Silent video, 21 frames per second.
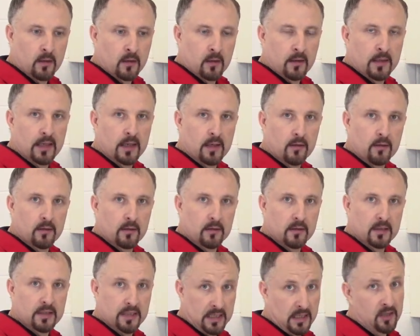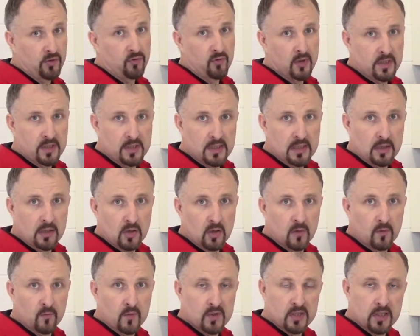Now, there's an interesting
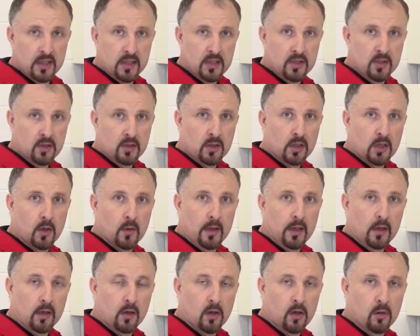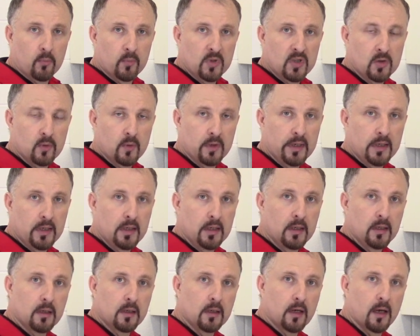conversation going on
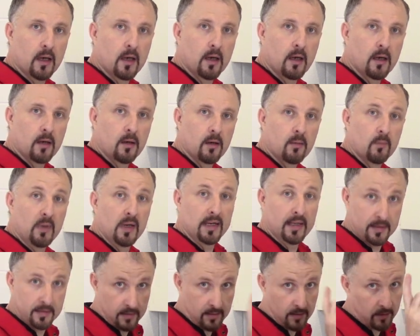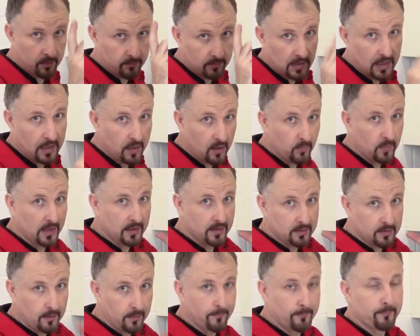between uh, Melissa, hello
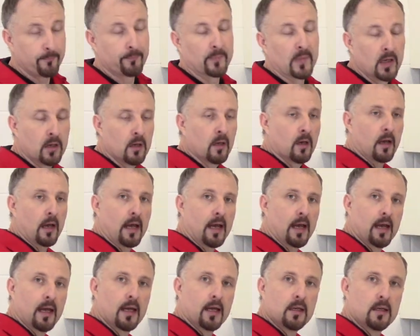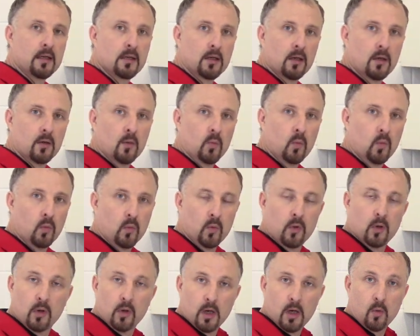Melissa, and
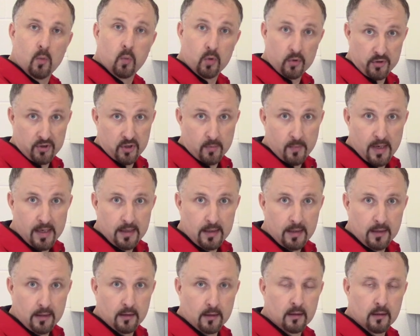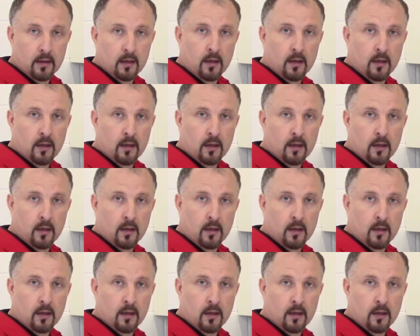uh, Wood Domain.